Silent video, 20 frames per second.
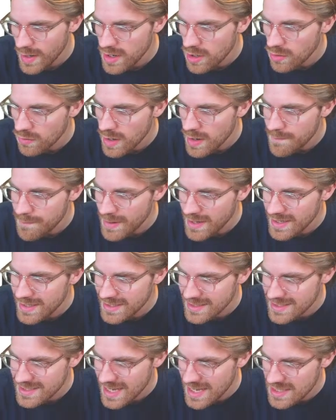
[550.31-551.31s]
All right,
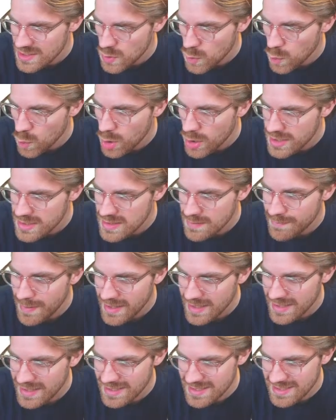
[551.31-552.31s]
Benedict's test. What is the
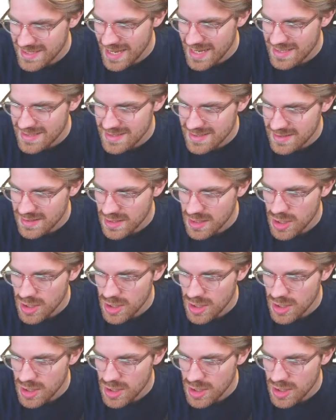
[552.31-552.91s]
Benedict's test?